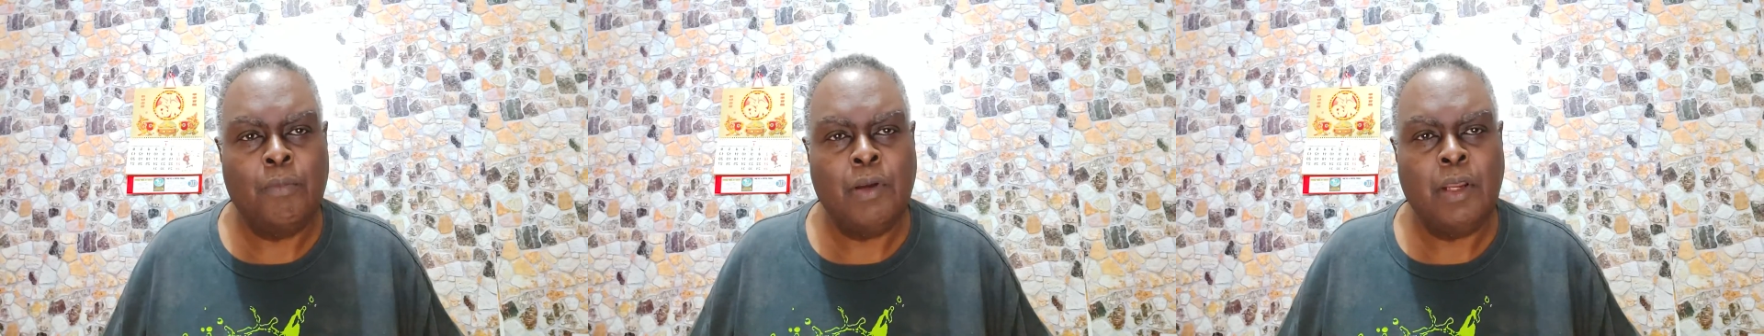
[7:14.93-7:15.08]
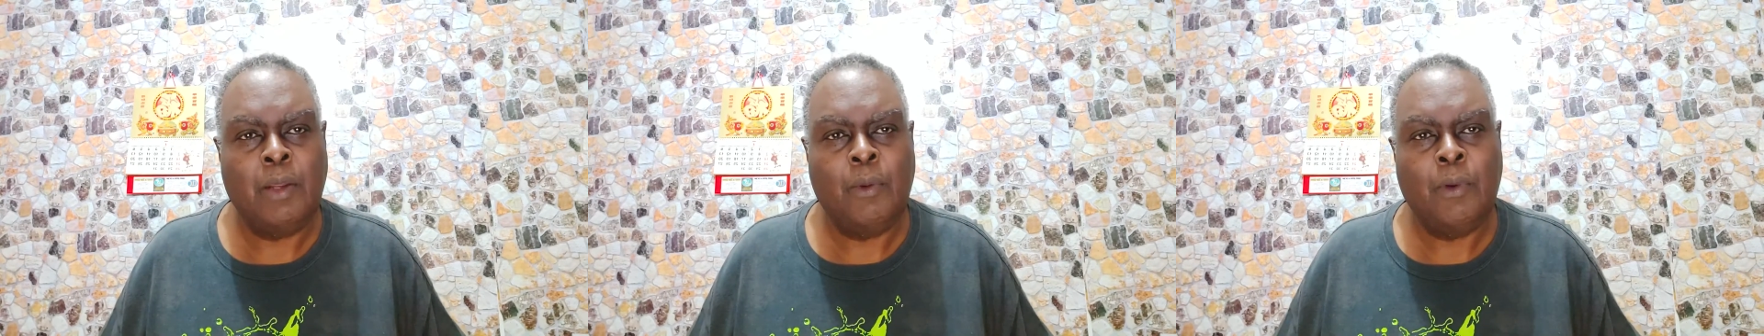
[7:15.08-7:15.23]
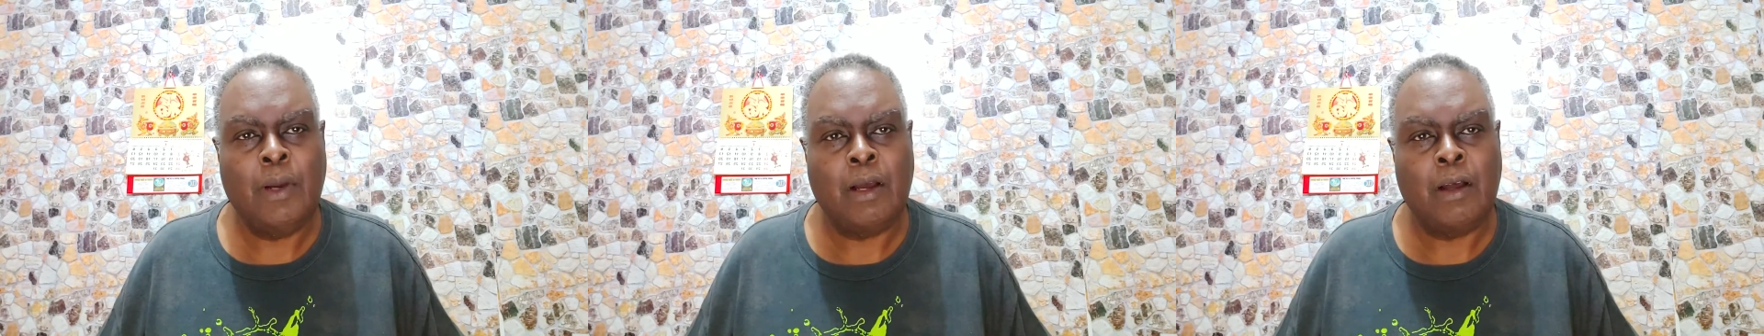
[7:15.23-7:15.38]

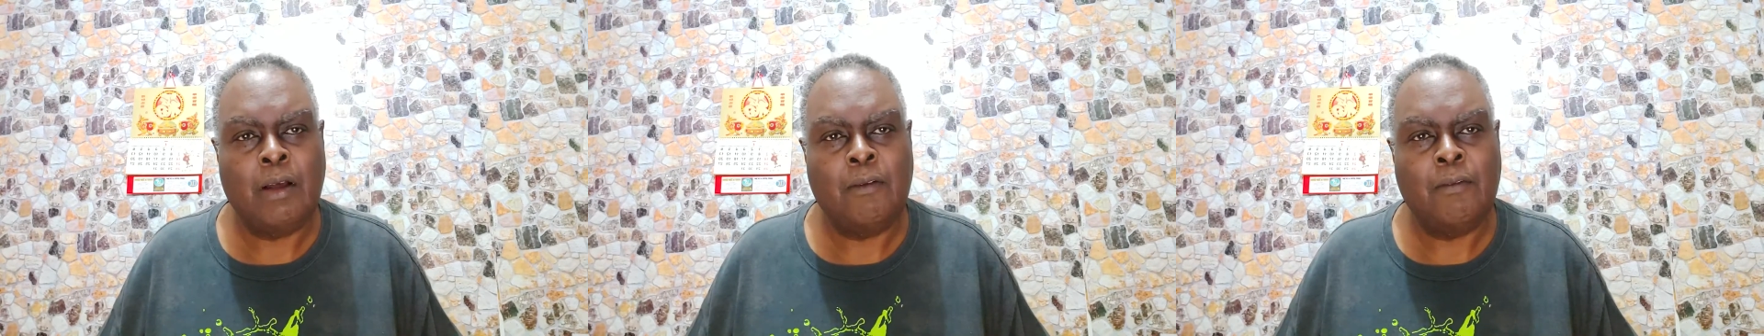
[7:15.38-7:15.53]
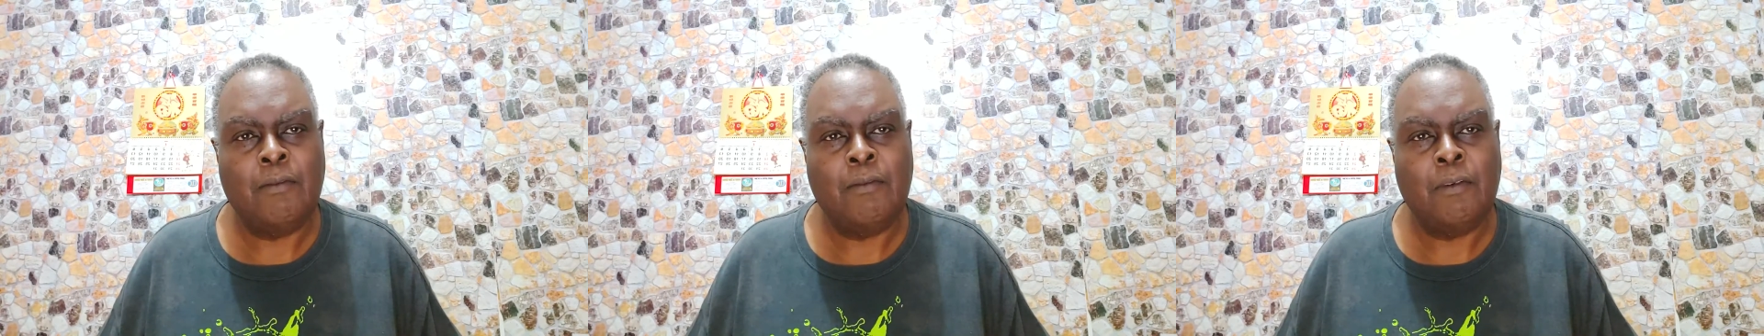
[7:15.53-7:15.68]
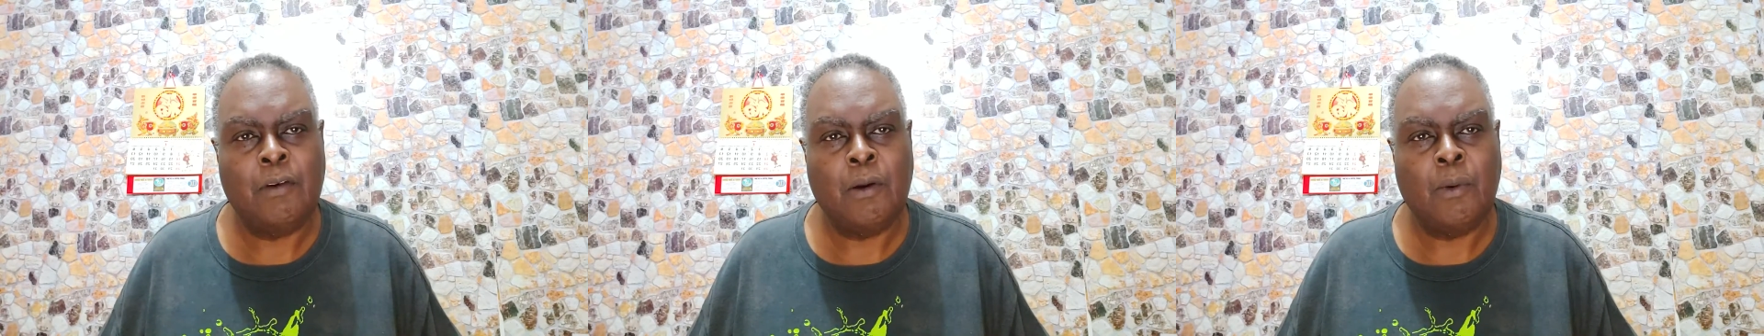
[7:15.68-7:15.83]
pretty
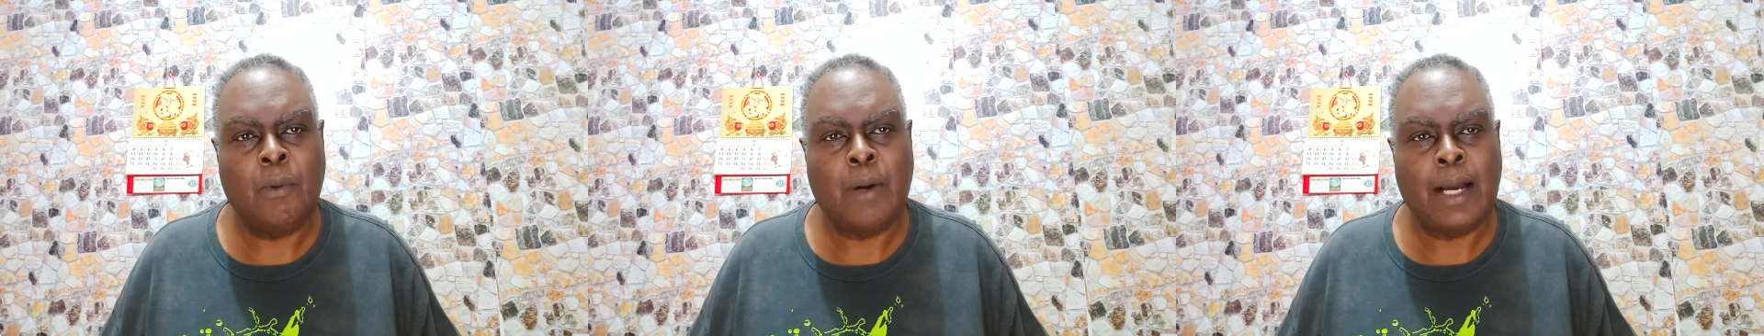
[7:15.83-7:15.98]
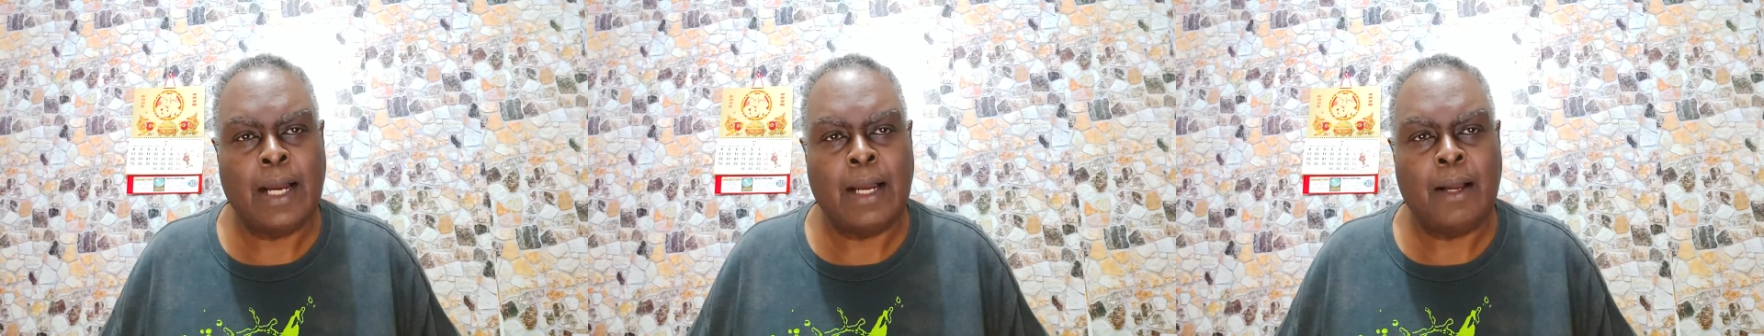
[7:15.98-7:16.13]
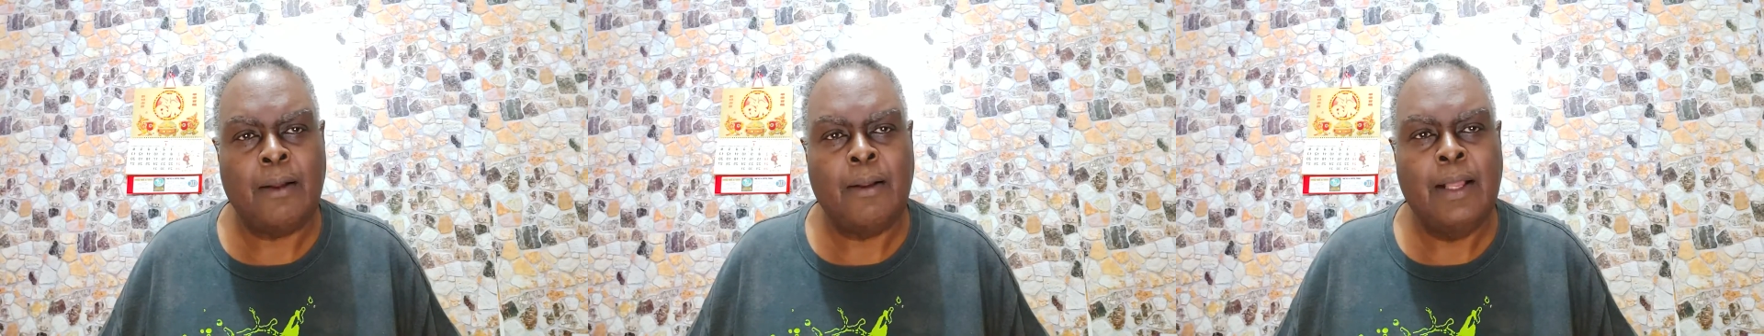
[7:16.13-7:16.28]
well for a
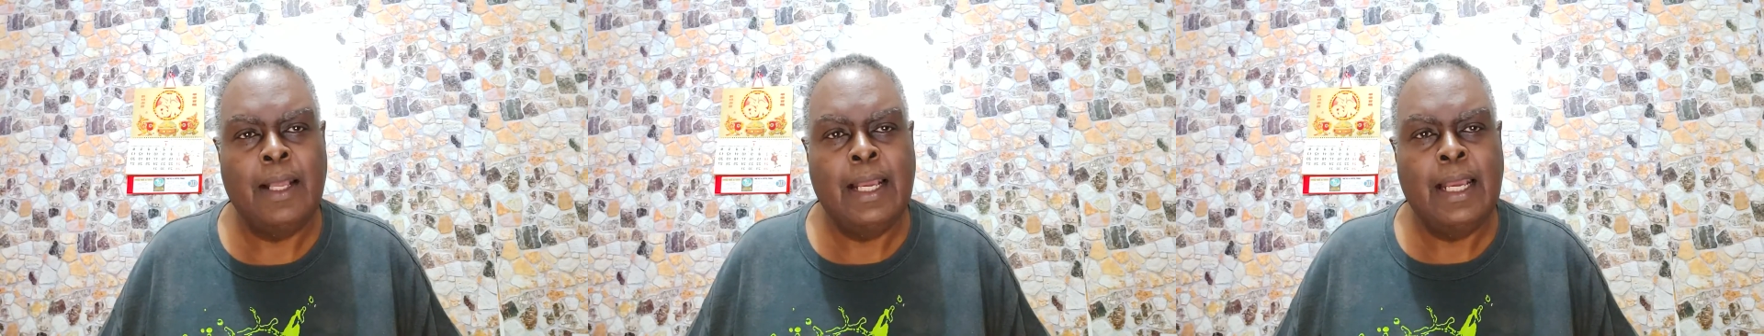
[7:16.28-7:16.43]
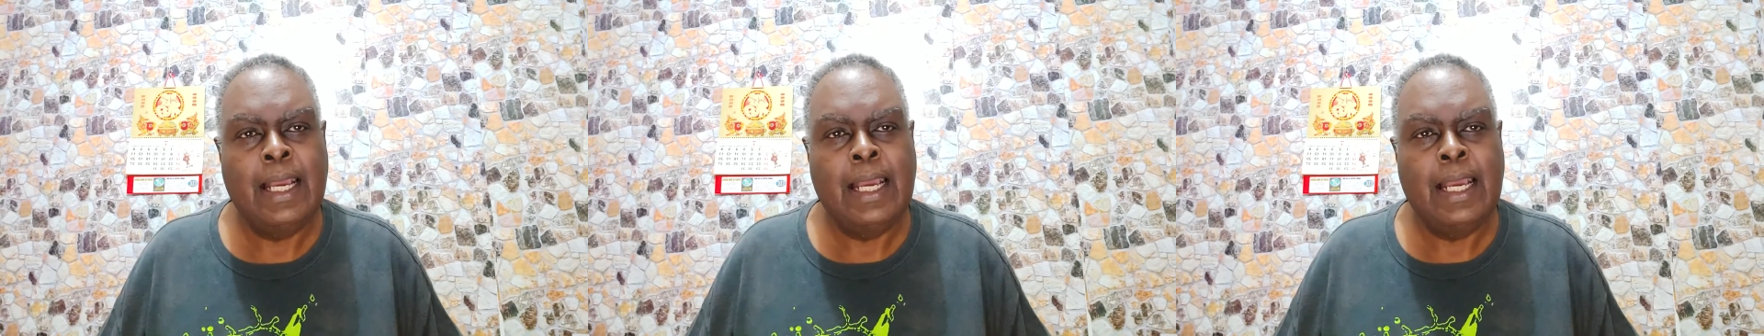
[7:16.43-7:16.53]
while,